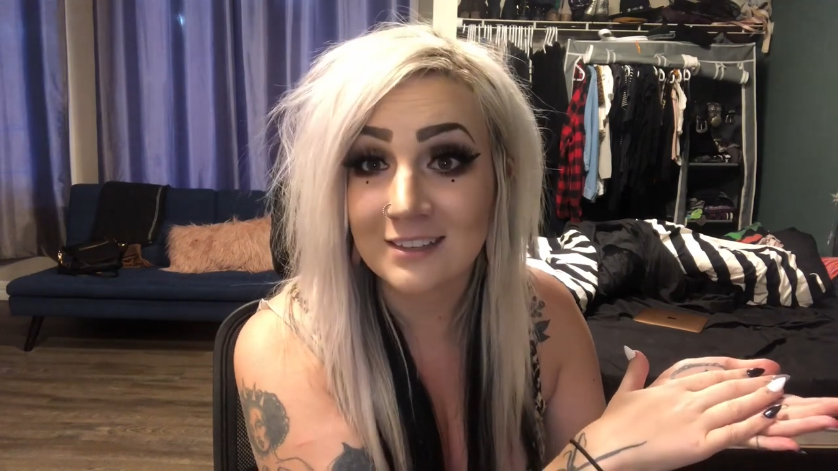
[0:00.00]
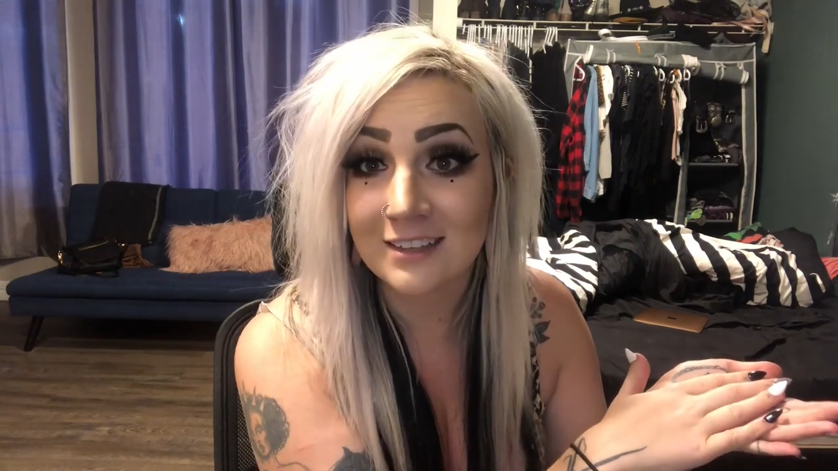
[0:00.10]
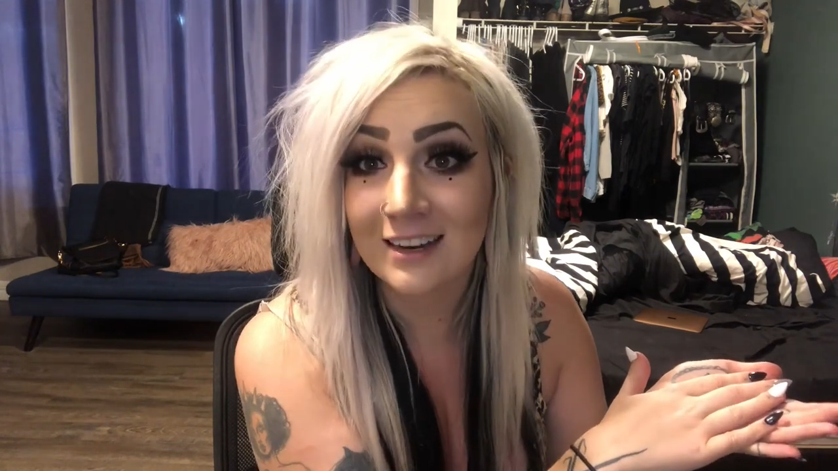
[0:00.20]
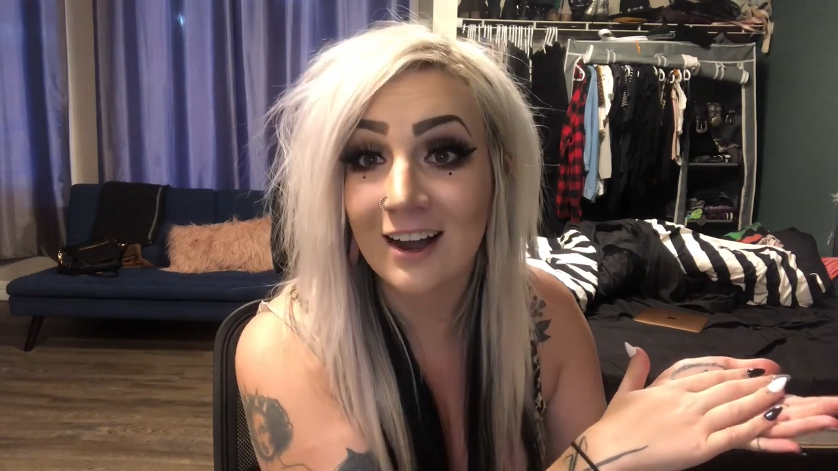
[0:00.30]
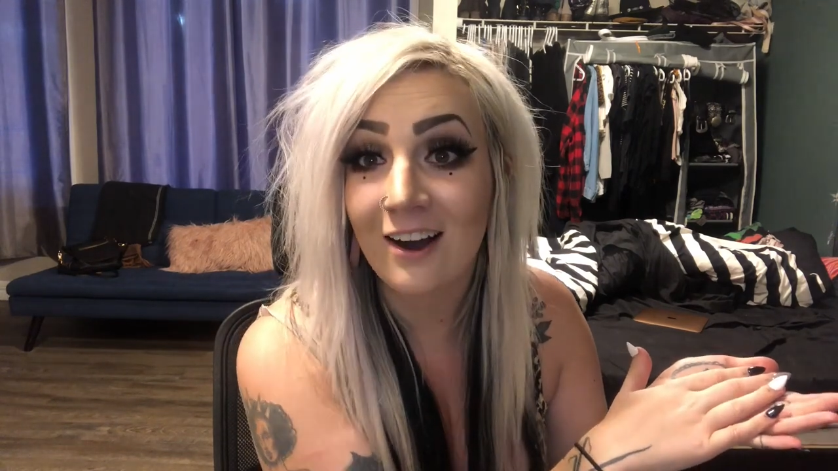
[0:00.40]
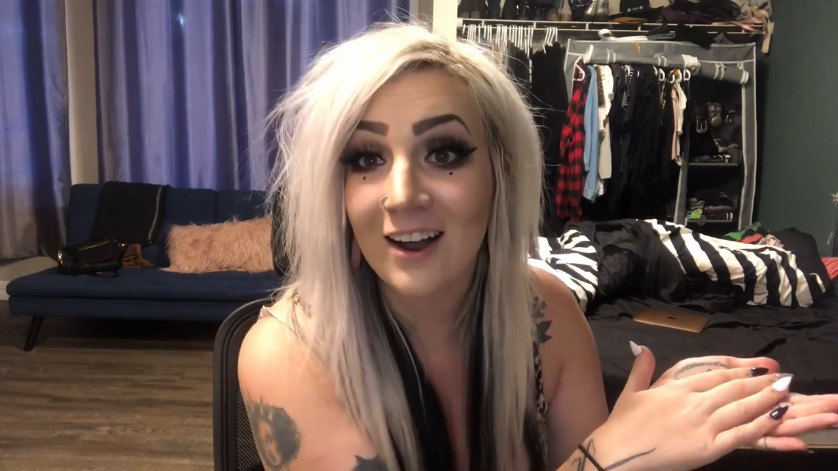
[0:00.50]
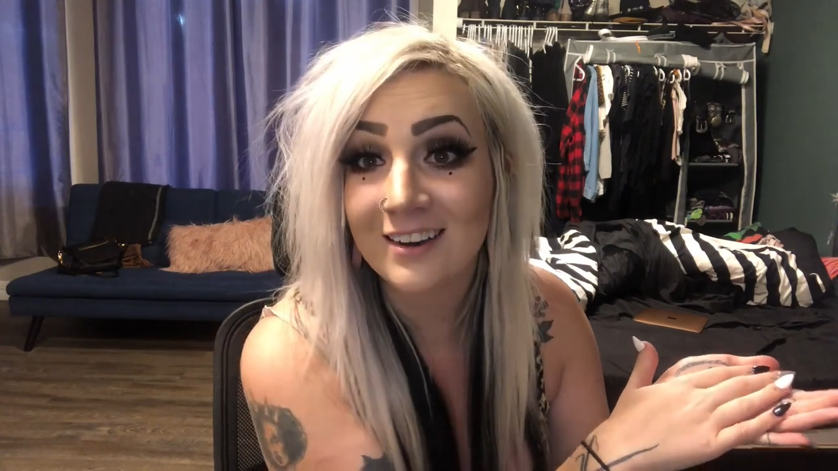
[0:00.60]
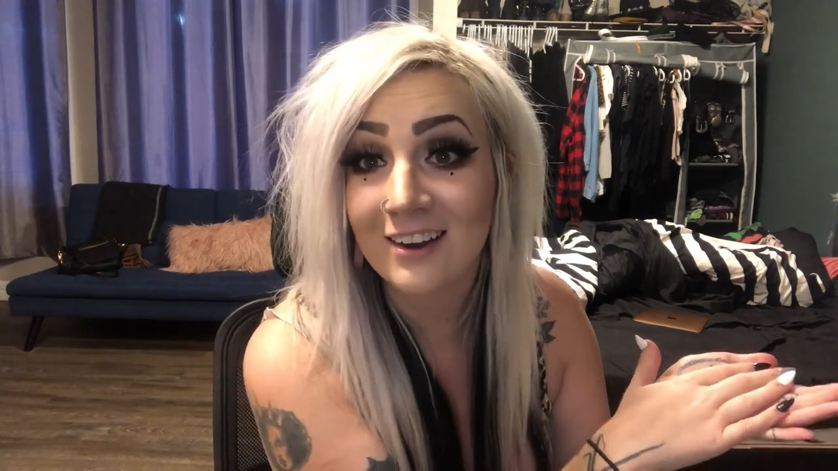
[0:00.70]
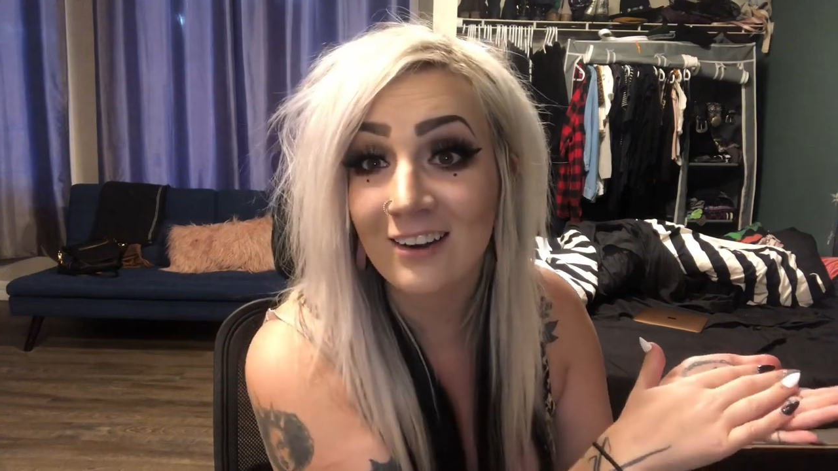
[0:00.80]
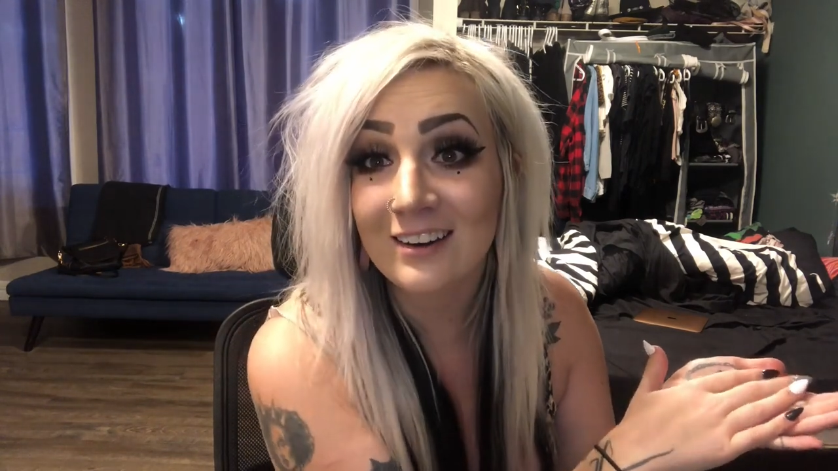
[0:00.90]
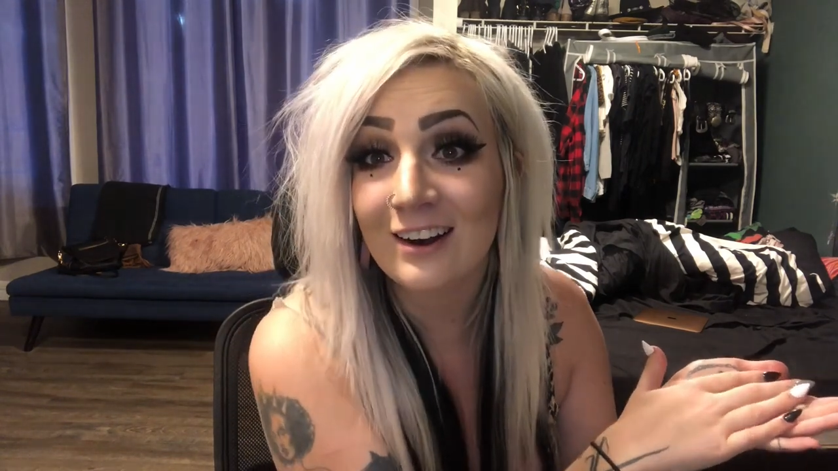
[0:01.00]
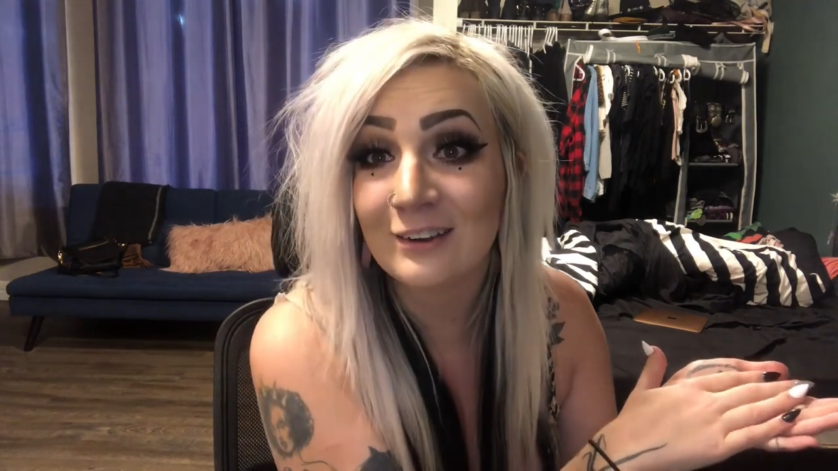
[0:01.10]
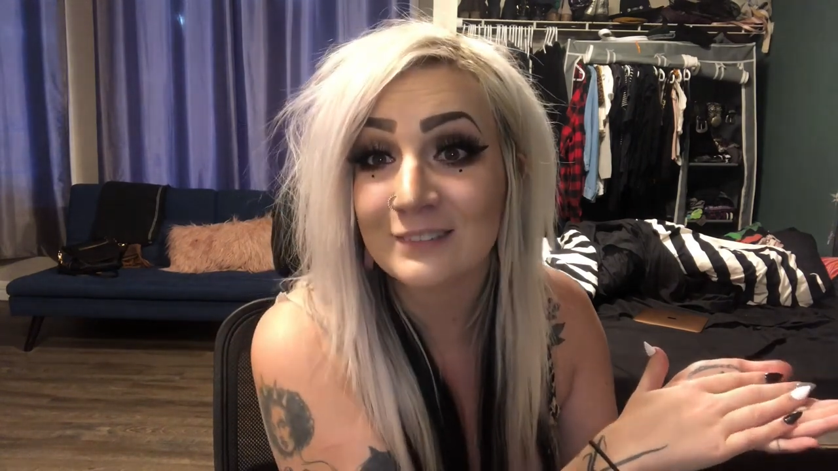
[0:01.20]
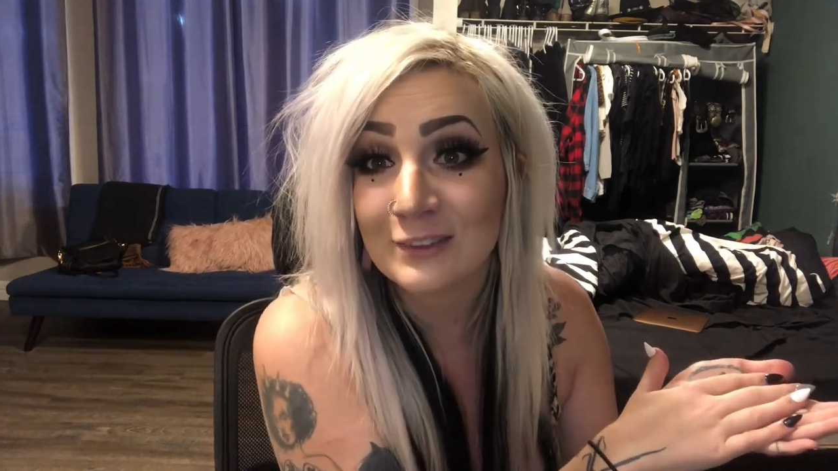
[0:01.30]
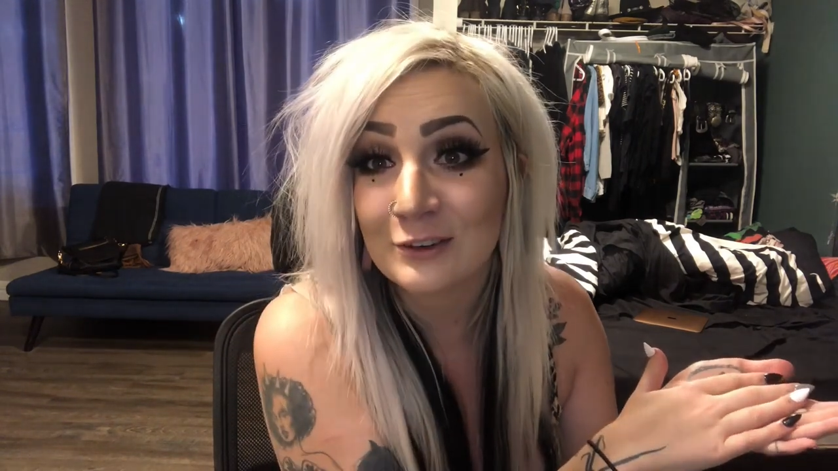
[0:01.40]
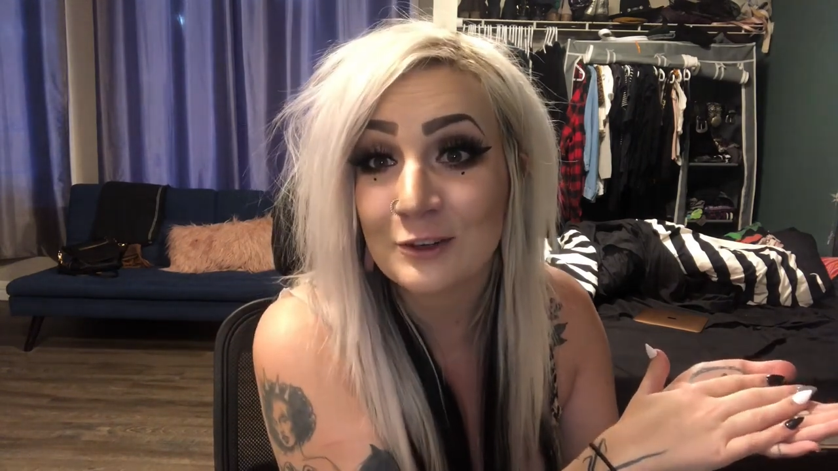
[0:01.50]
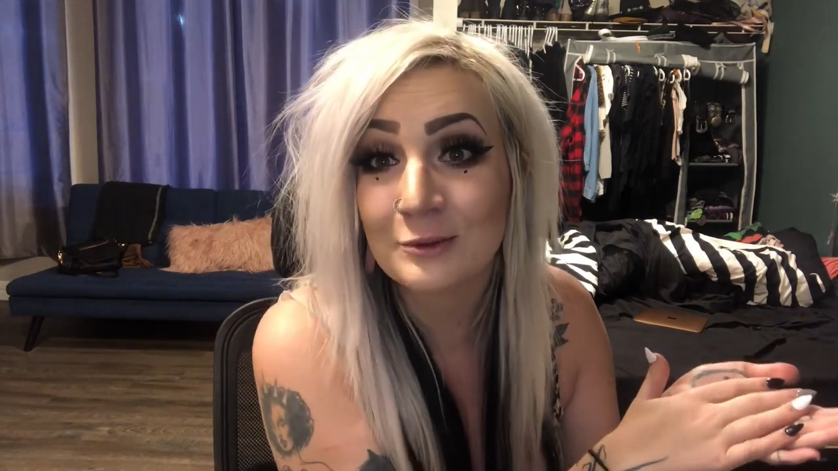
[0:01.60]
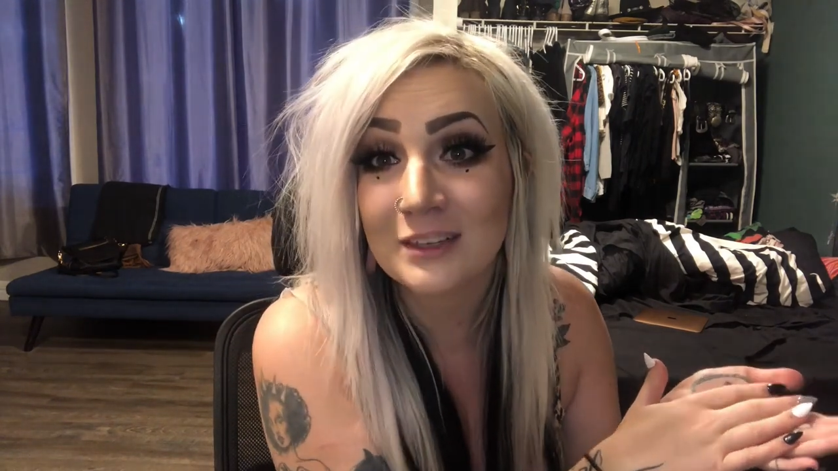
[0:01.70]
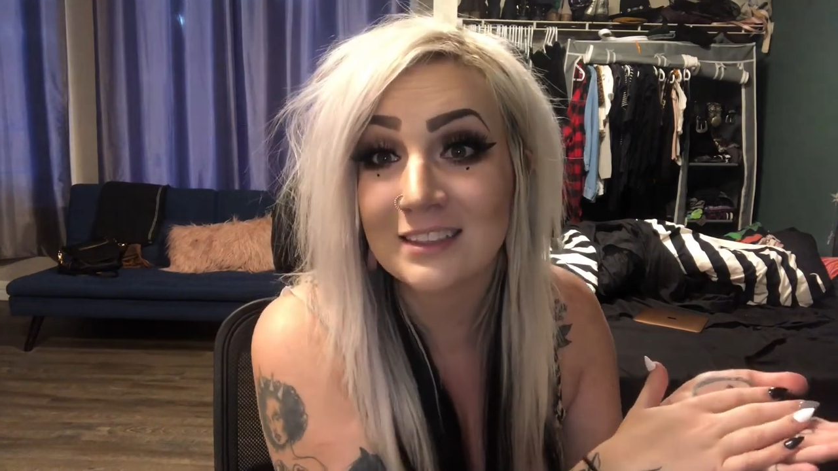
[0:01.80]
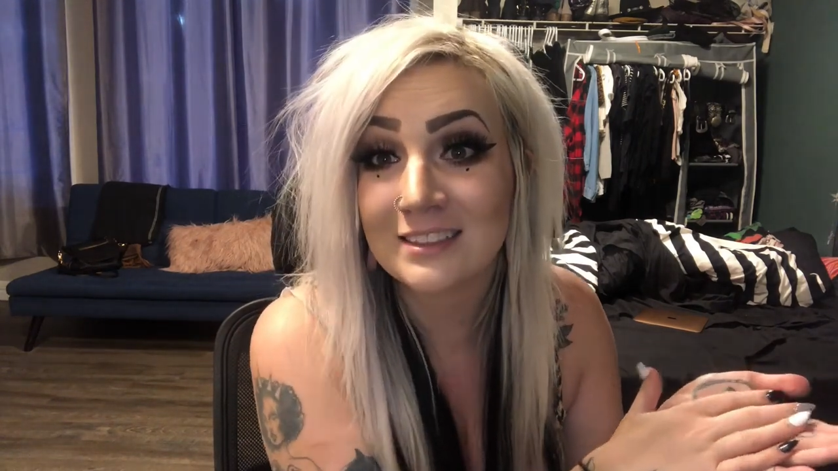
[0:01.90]
I got it up 3
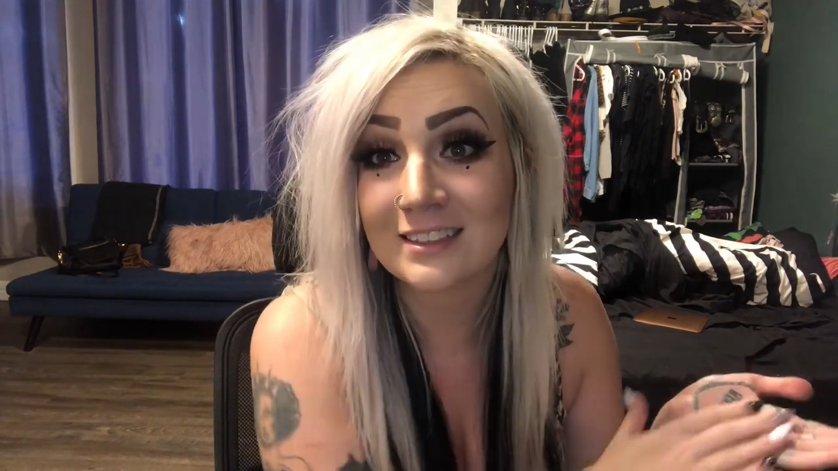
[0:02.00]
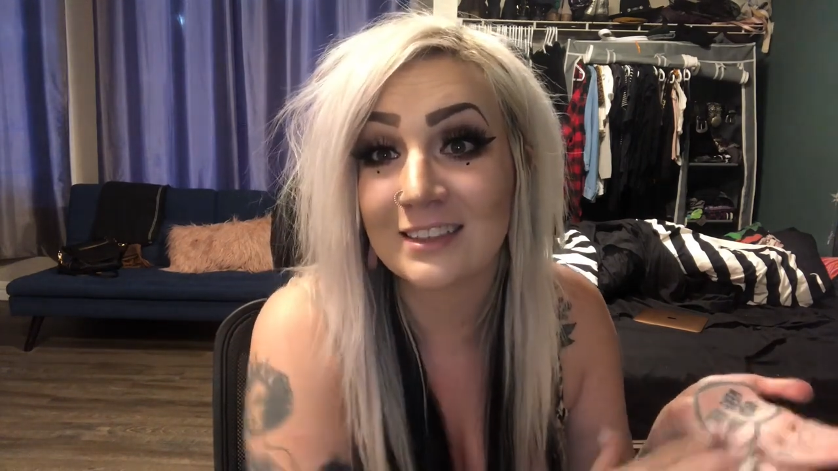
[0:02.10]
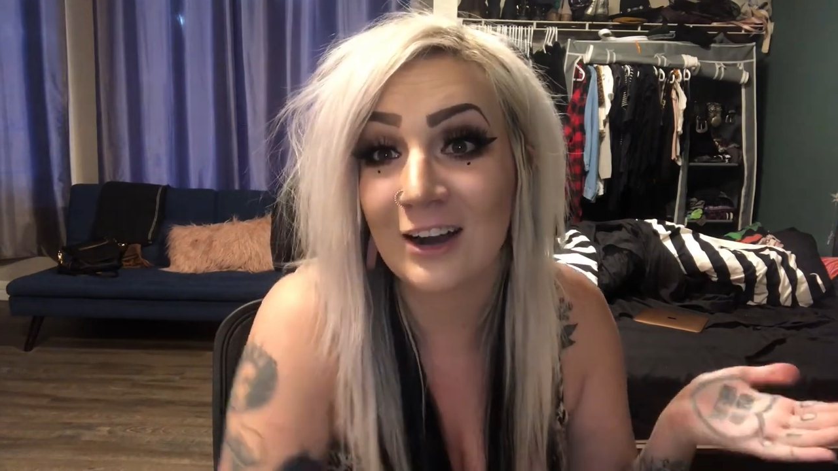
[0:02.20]
weeks ago.